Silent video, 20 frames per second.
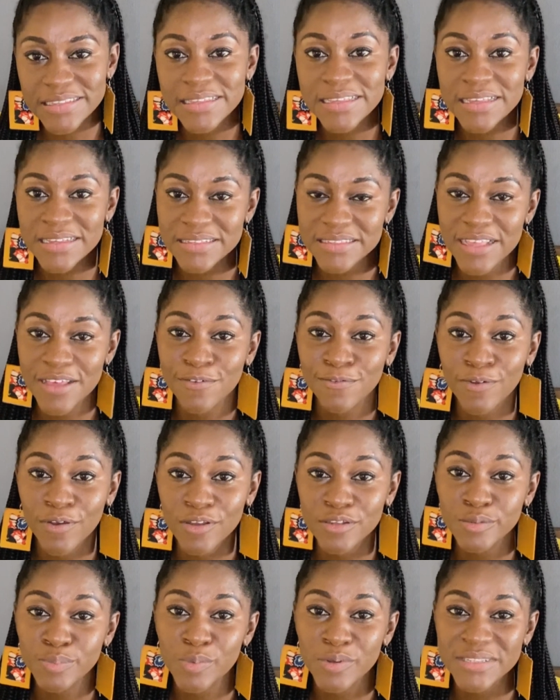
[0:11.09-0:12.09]
Yes, a
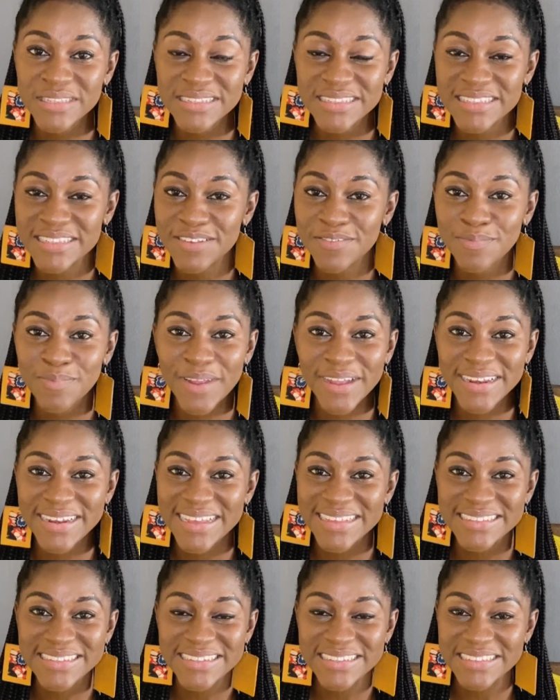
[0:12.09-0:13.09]
false positive
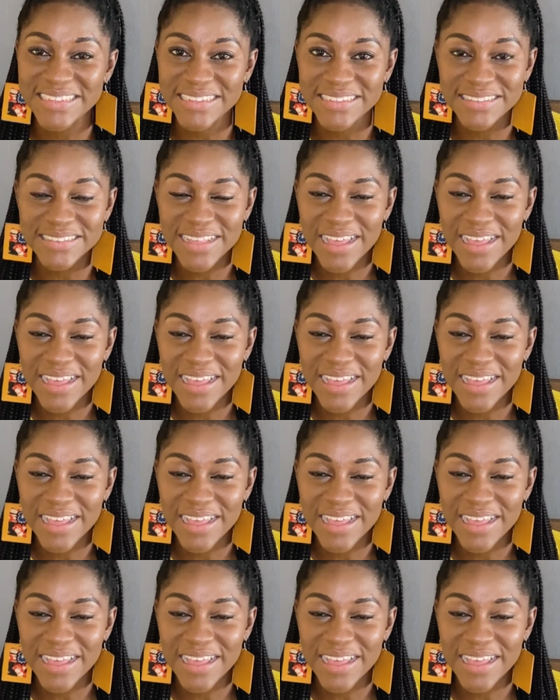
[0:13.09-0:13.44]
pregnancy test.